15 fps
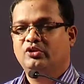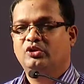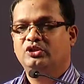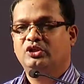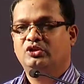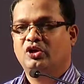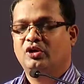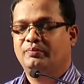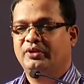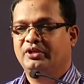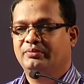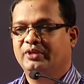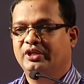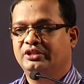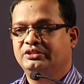on the
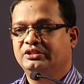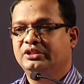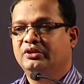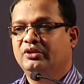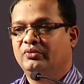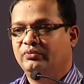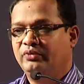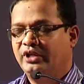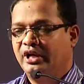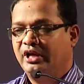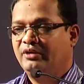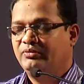topic means we